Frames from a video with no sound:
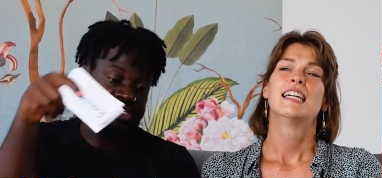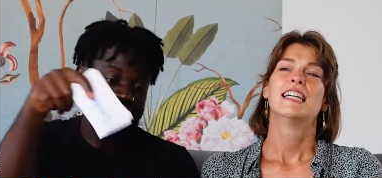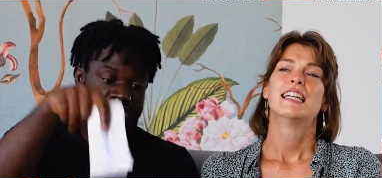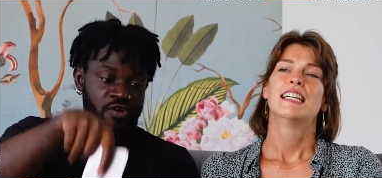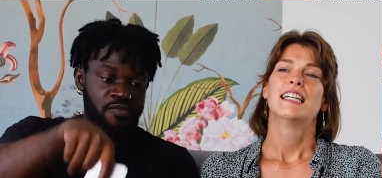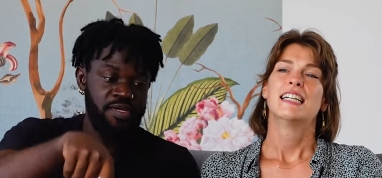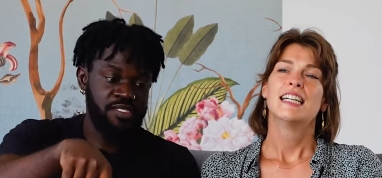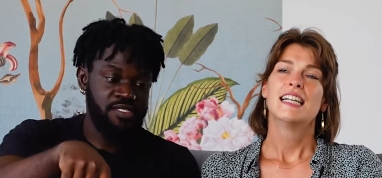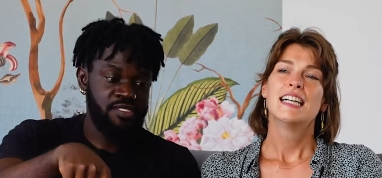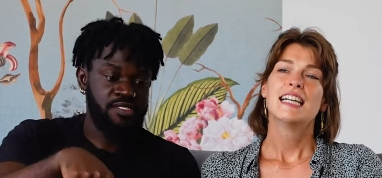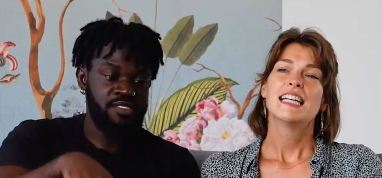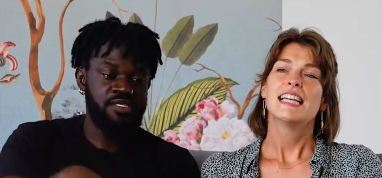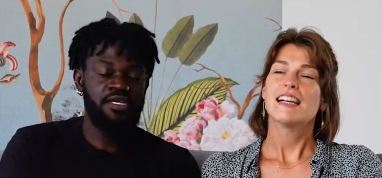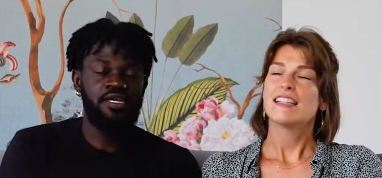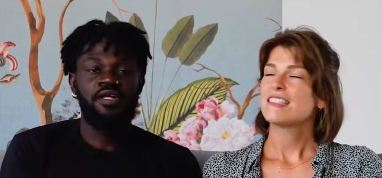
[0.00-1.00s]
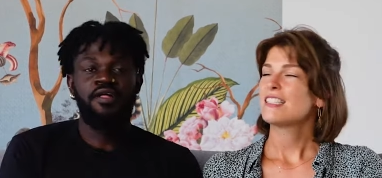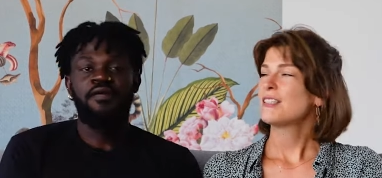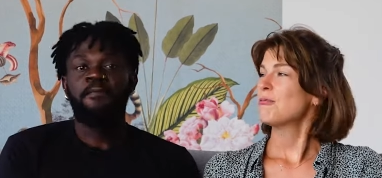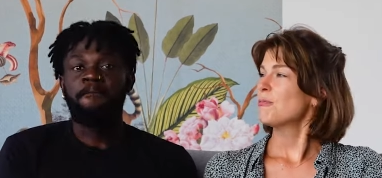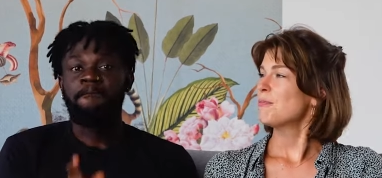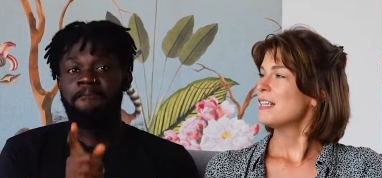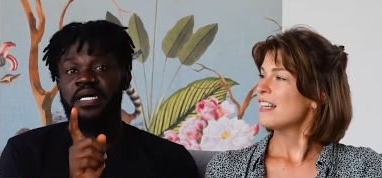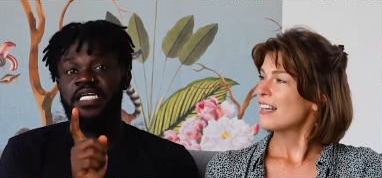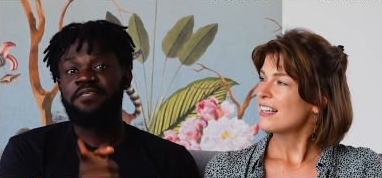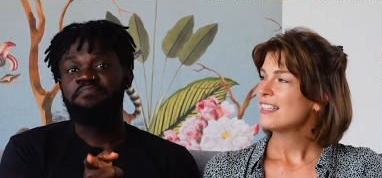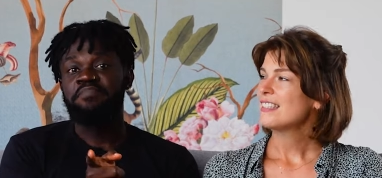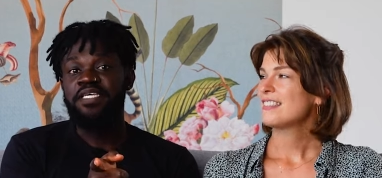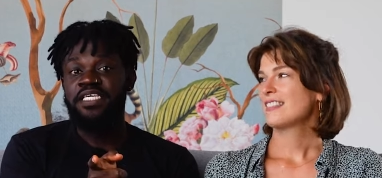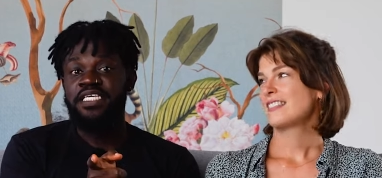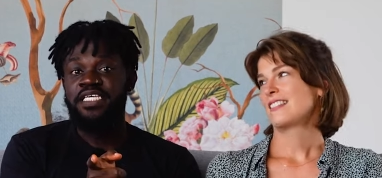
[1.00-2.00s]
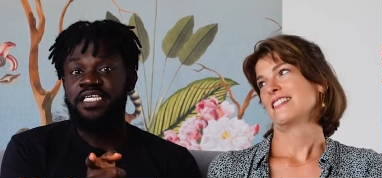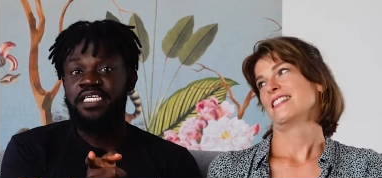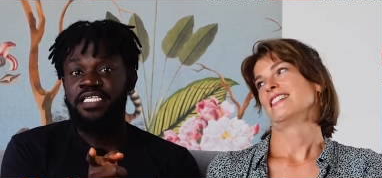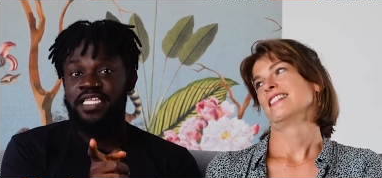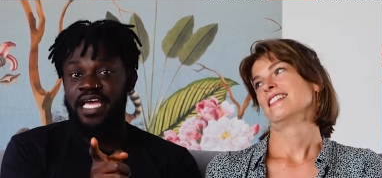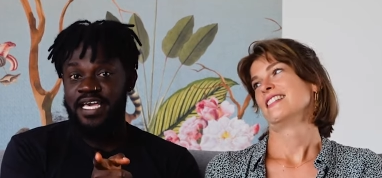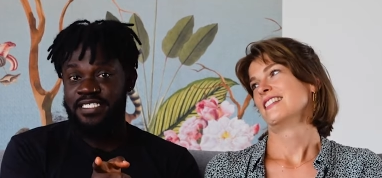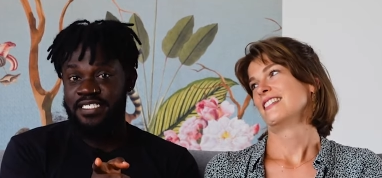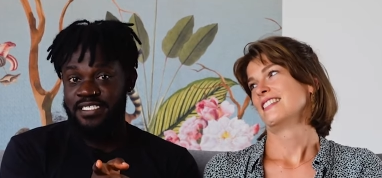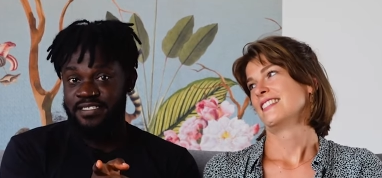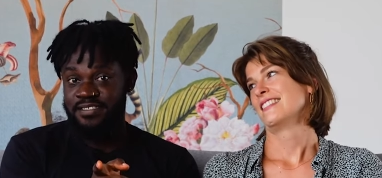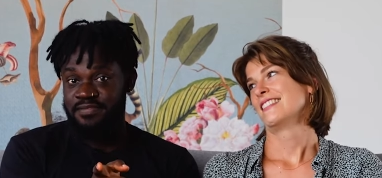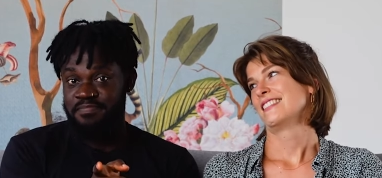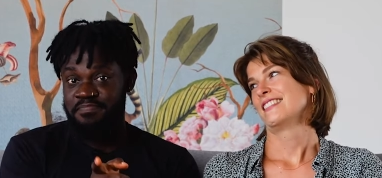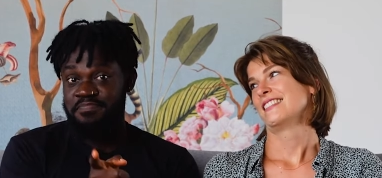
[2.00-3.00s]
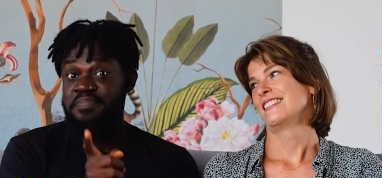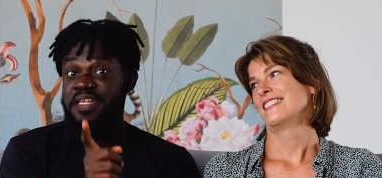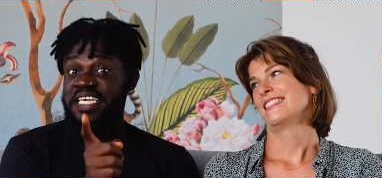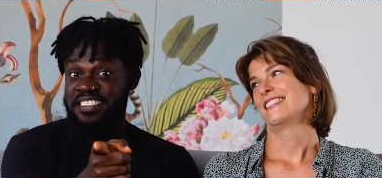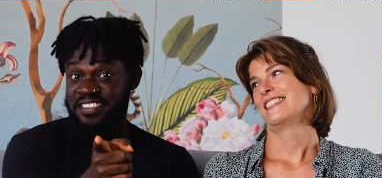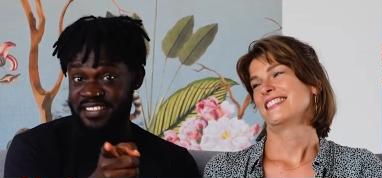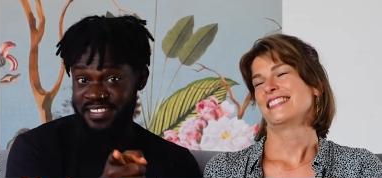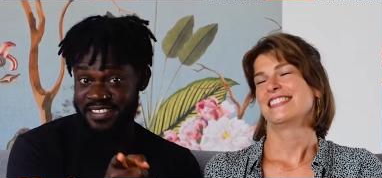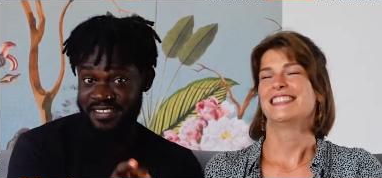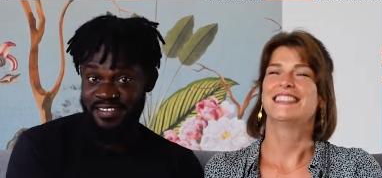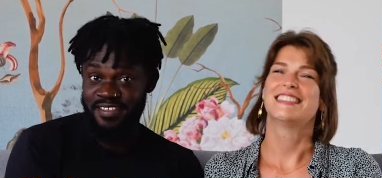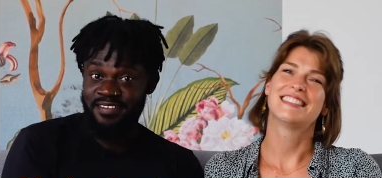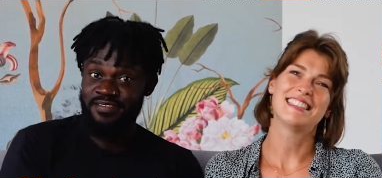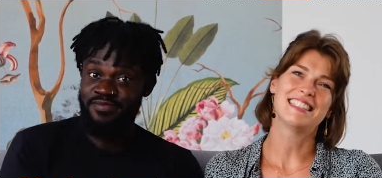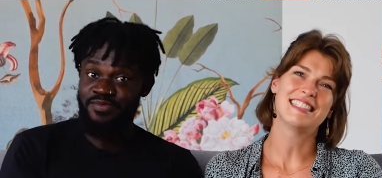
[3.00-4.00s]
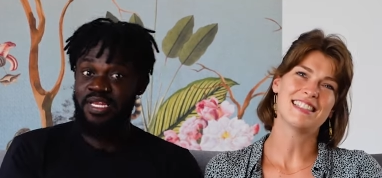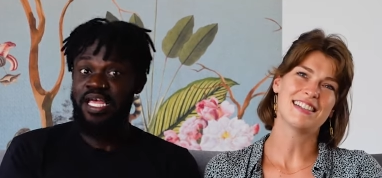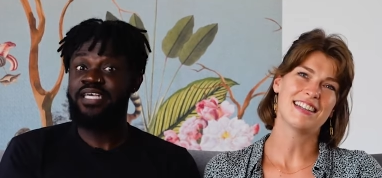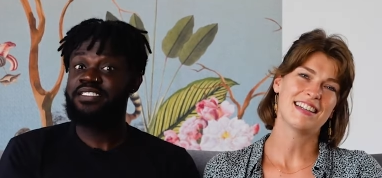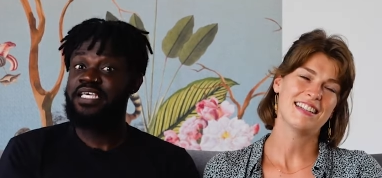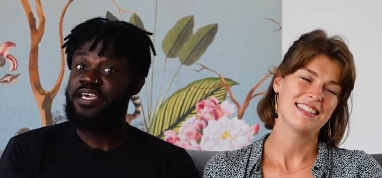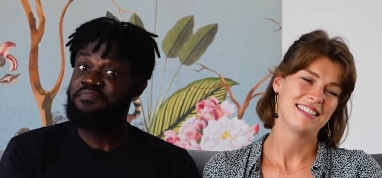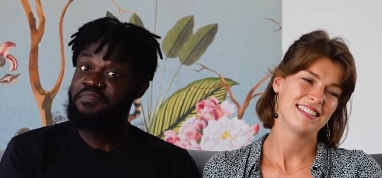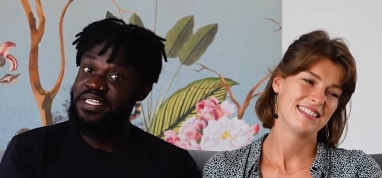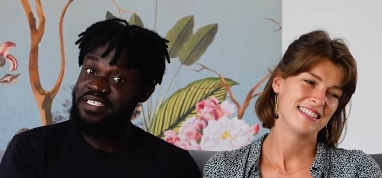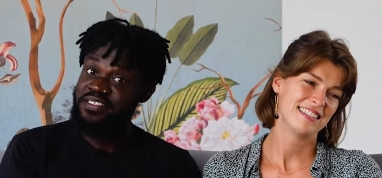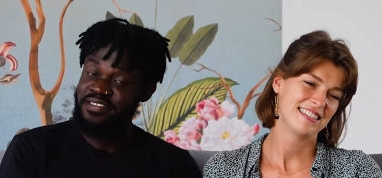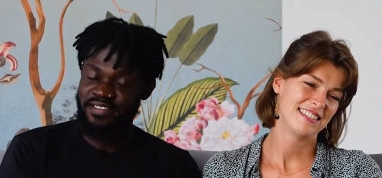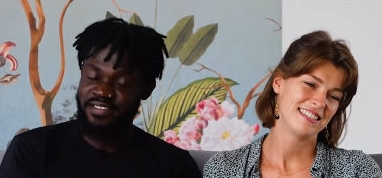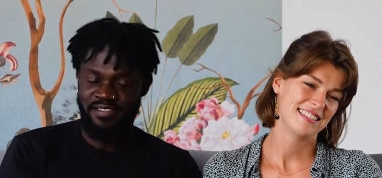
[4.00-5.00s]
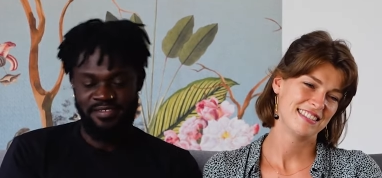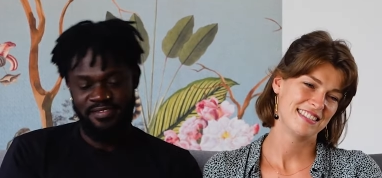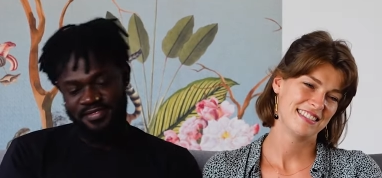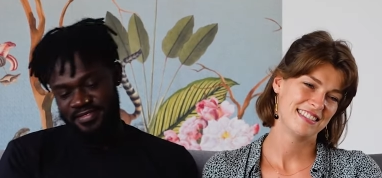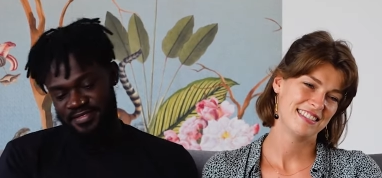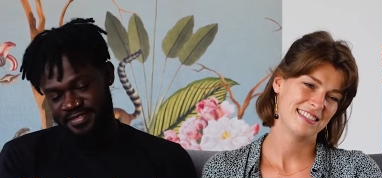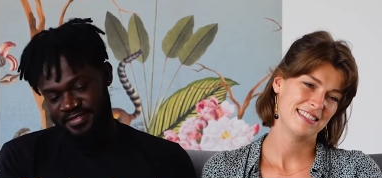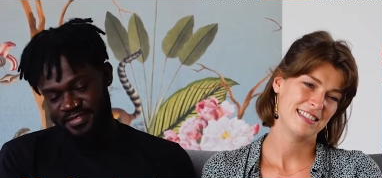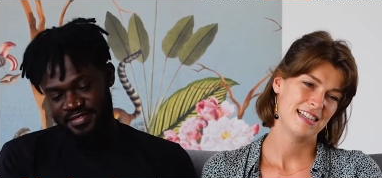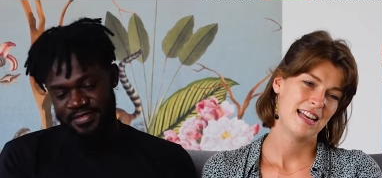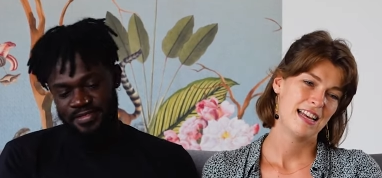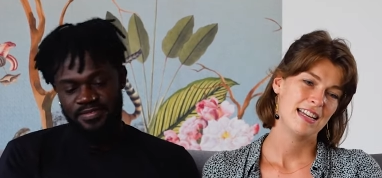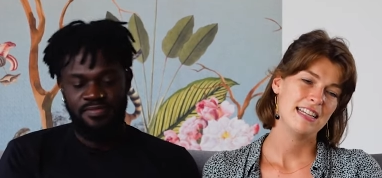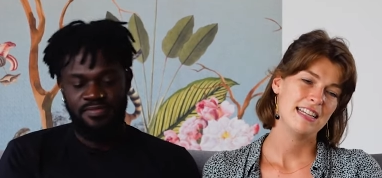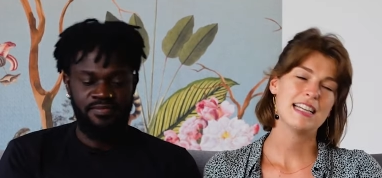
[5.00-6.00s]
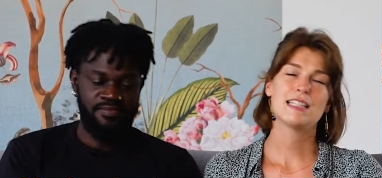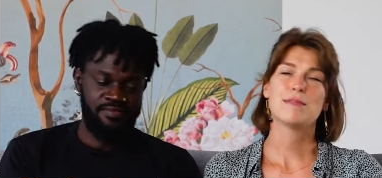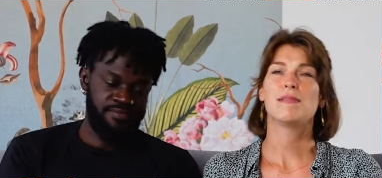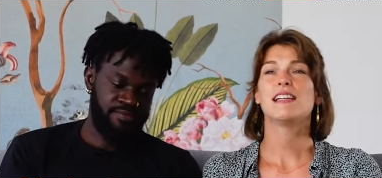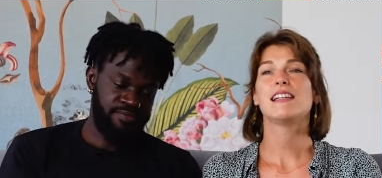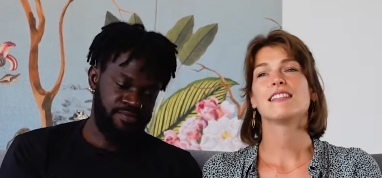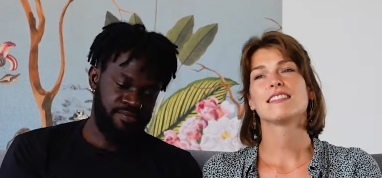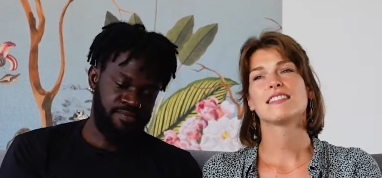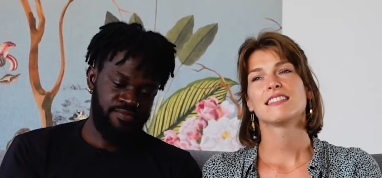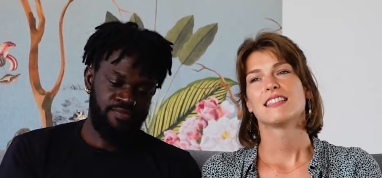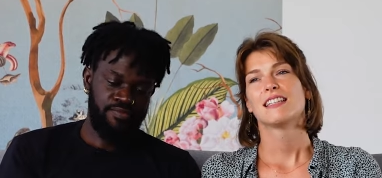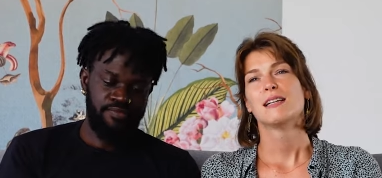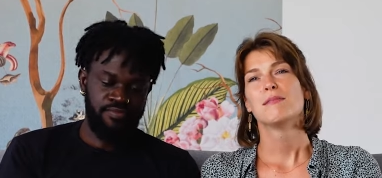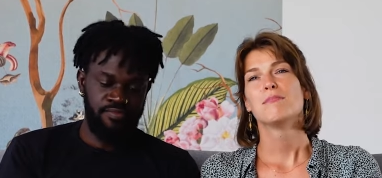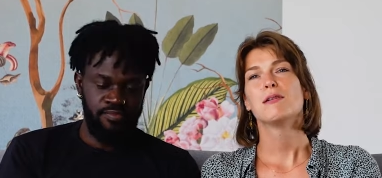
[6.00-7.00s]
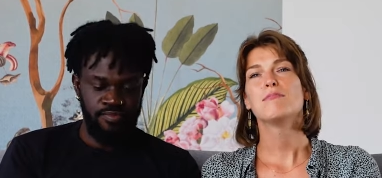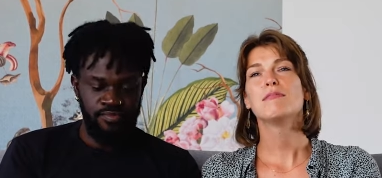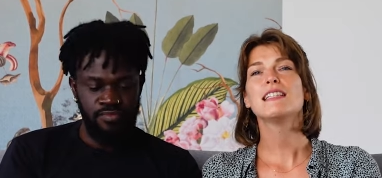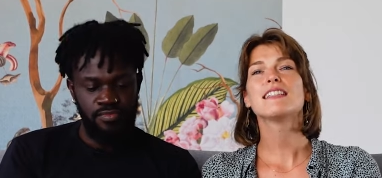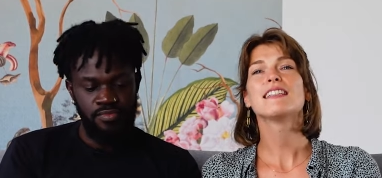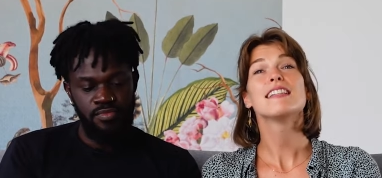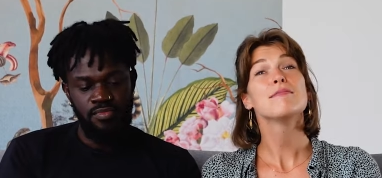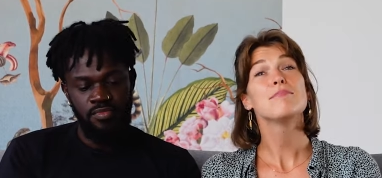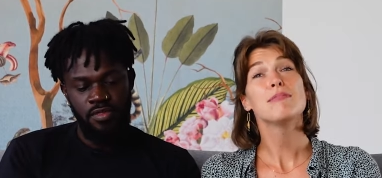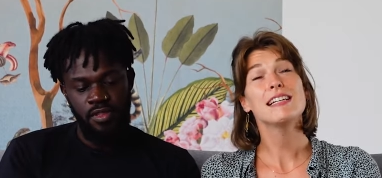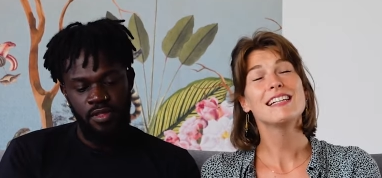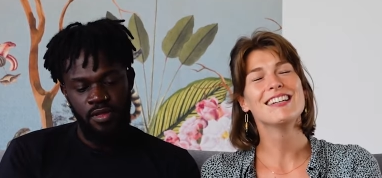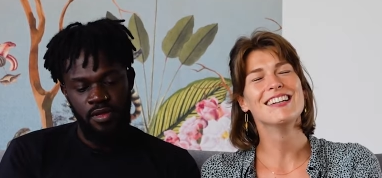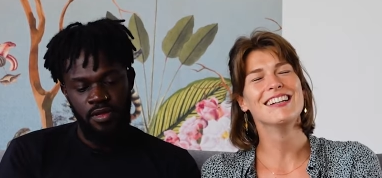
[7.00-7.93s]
Speaker 1: in the comments. Yes, it would be but nice. be nice. Please. Will okay. I say please?
Speaker 2: Yes, please. But please, please,